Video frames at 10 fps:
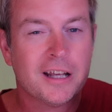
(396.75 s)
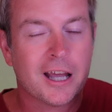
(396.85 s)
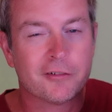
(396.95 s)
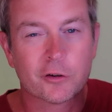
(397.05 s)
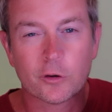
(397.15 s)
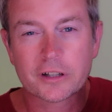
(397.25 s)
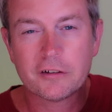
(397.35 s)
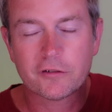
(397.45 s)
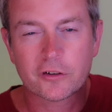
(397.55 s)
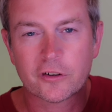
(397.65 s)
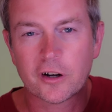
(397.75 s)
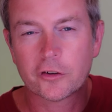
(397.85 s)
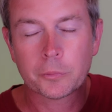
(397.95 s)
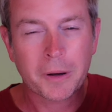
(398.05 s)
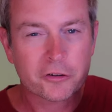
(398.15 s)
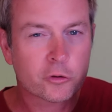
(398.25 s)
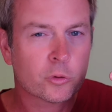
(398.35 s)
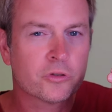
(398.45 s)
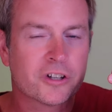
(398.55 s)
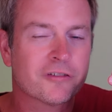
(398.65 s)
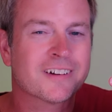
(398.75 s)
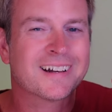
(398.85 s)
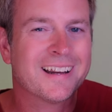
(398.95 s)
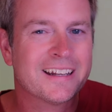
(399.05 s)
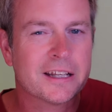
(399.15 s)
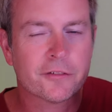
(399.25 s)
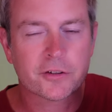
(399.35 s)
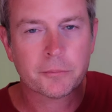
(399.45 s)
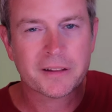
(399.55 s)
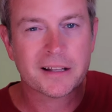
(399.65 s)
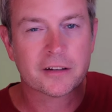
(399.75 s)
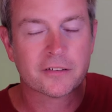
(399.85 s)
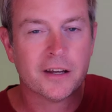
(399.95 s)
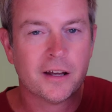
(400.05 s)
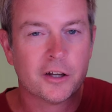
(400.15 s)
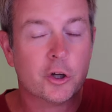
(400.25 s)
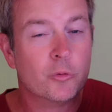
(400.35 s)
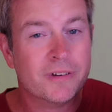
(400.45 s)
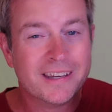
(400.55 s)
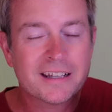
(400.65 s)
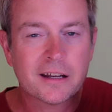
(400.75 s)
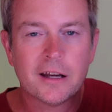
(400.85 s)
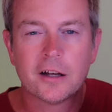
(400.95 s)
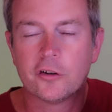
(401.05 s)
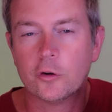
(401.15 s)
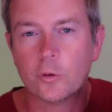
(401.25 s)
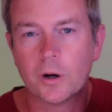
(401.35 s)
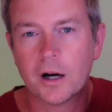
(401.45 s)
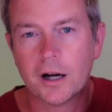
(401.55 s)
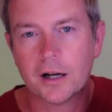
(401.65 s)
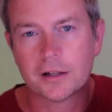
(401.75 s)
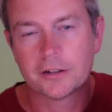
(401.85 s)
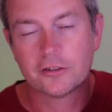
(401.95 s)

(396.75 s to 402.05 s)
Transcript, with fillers: If you're looking for a special, different kind of gift, something that's unique to uh,